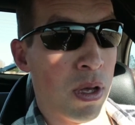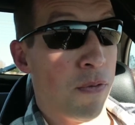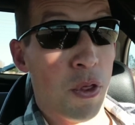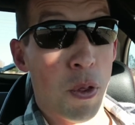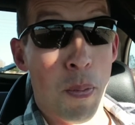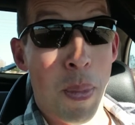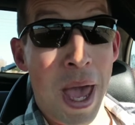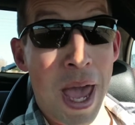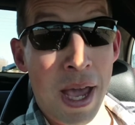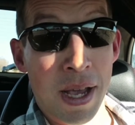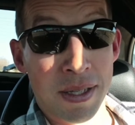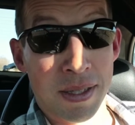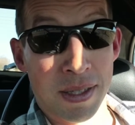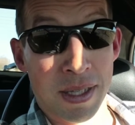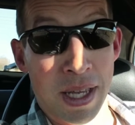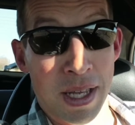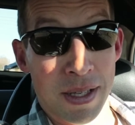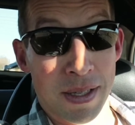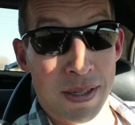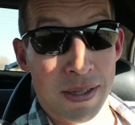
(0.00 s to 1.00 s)
For the back
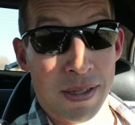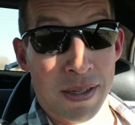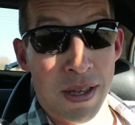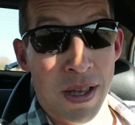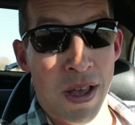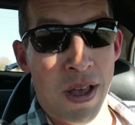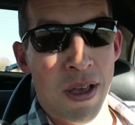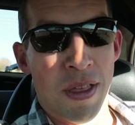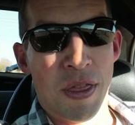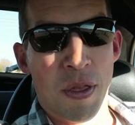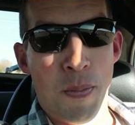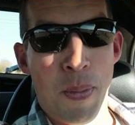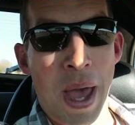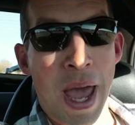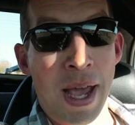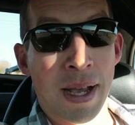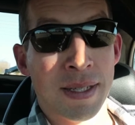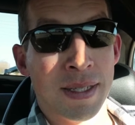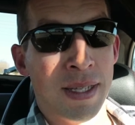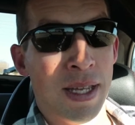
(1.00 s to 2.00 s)
seats, the
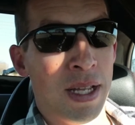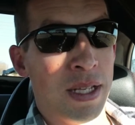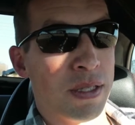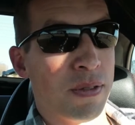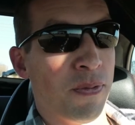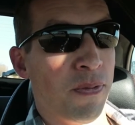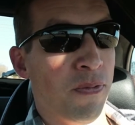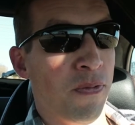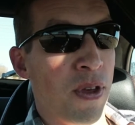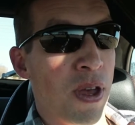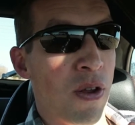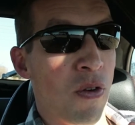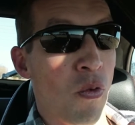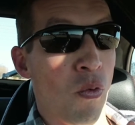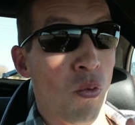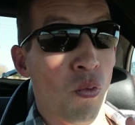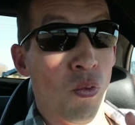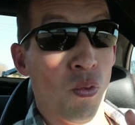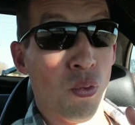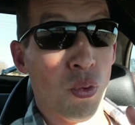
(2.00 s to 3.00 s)
back seats fit
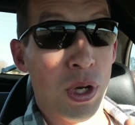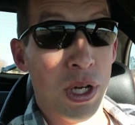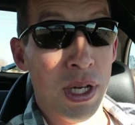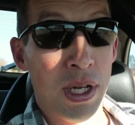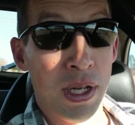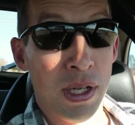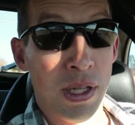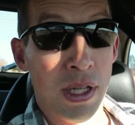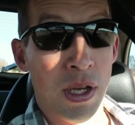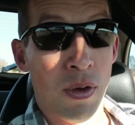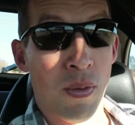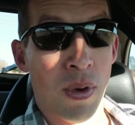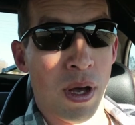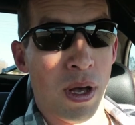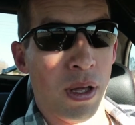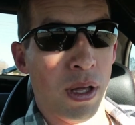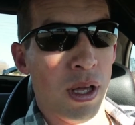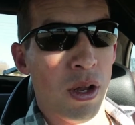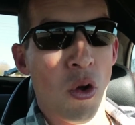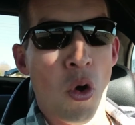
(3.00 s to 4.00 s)
really
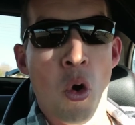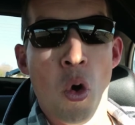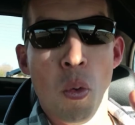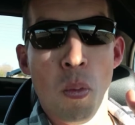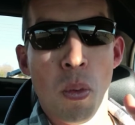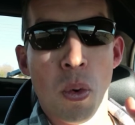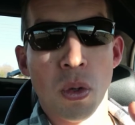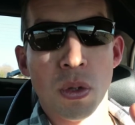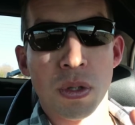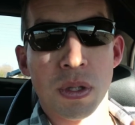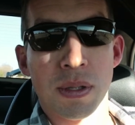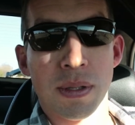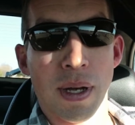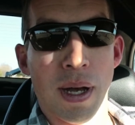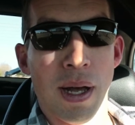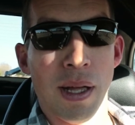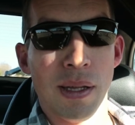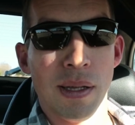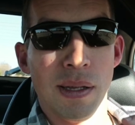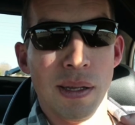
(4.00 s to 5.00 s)
well and almost
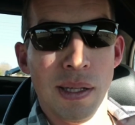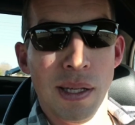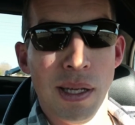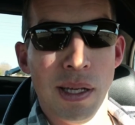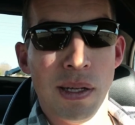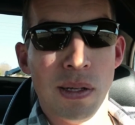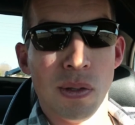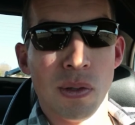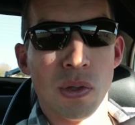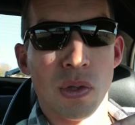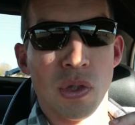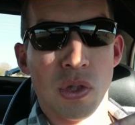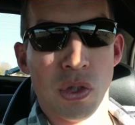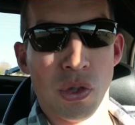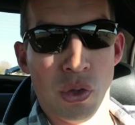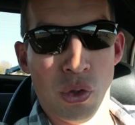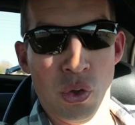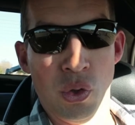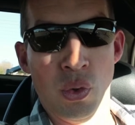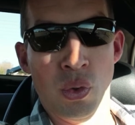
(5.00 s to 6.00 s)
a little
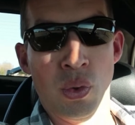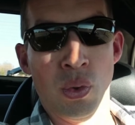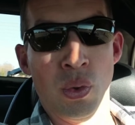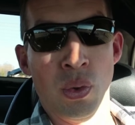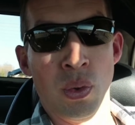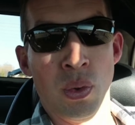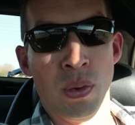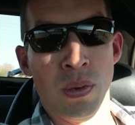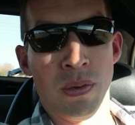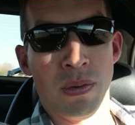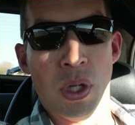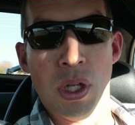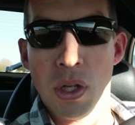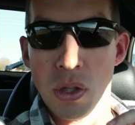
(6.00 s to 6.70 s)
too